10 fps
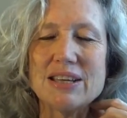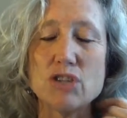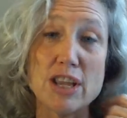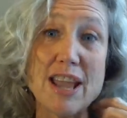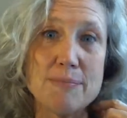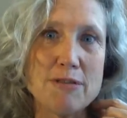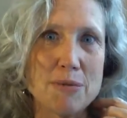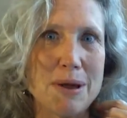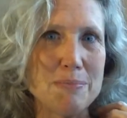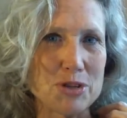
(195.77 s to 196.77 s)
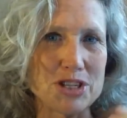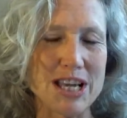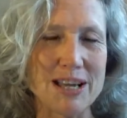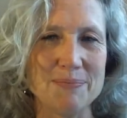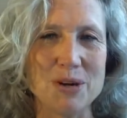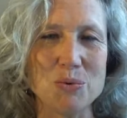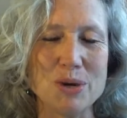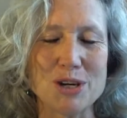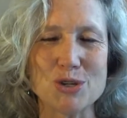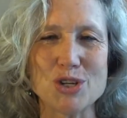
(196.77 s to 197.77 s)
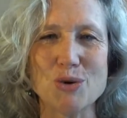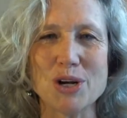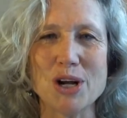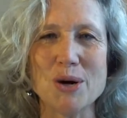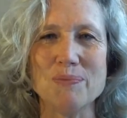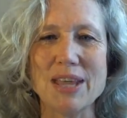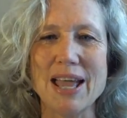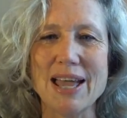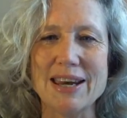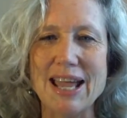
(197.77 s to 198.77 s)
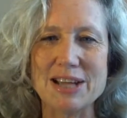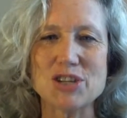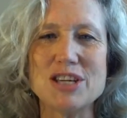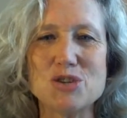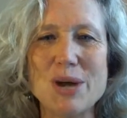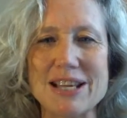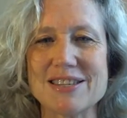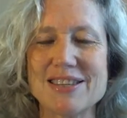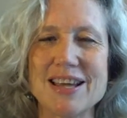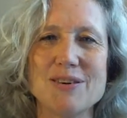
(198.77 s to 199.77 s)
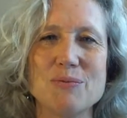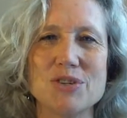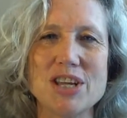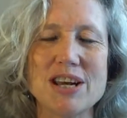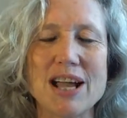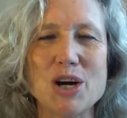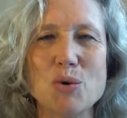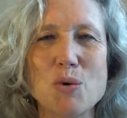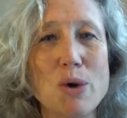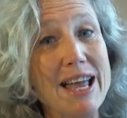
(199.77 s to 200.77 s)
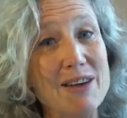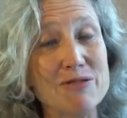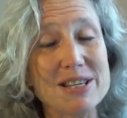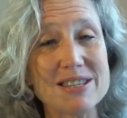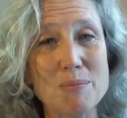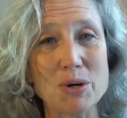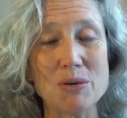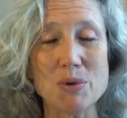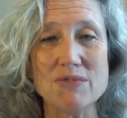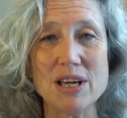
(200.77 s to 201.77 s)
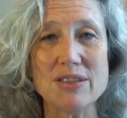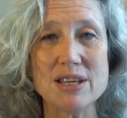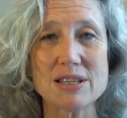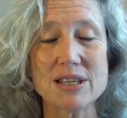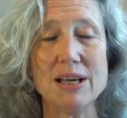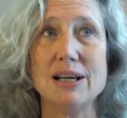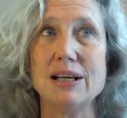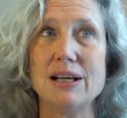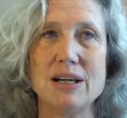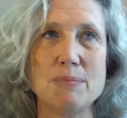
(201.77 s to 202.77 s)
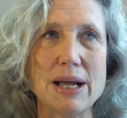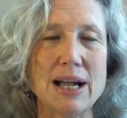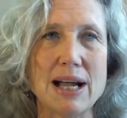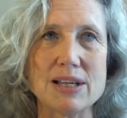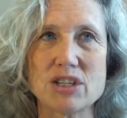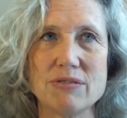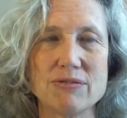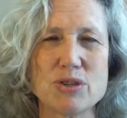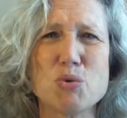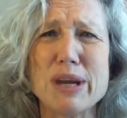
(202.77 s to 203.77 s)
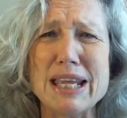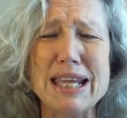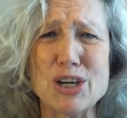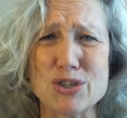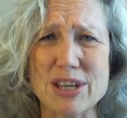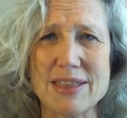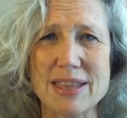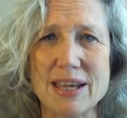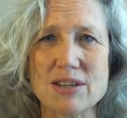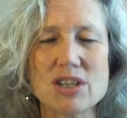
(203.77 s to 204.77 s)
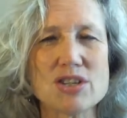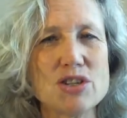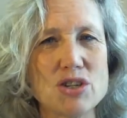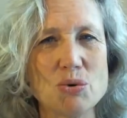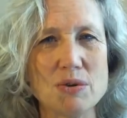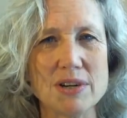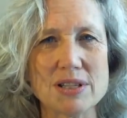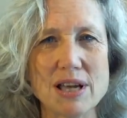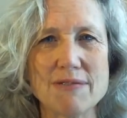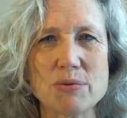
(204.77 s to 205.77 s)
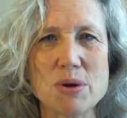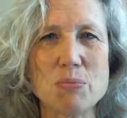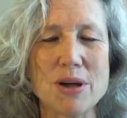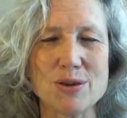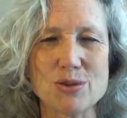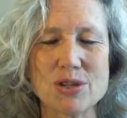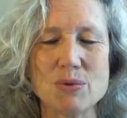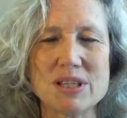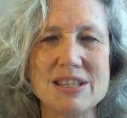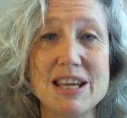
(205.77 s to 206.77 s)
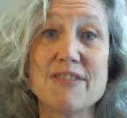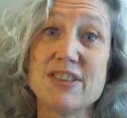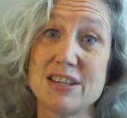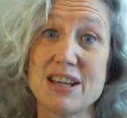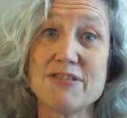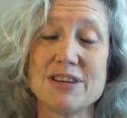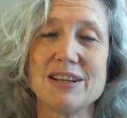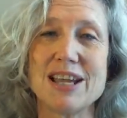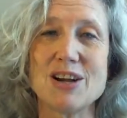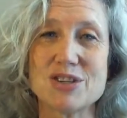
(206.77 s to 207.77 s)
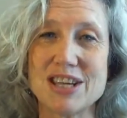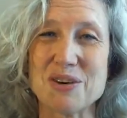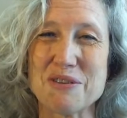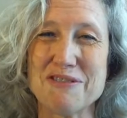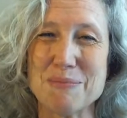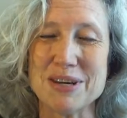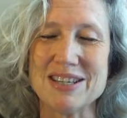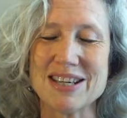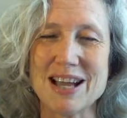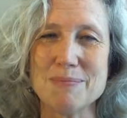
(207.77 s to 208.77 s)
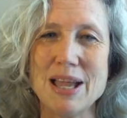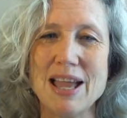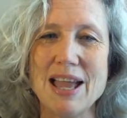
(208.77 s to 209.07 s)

she gave me for my birthday a week or so ago, and actually a dress that she and I go away every summer, and we've done this oh my gosh, for 20 years, I think, just the two of us. I have three brothers, so it's de definitely our sacred feminine time.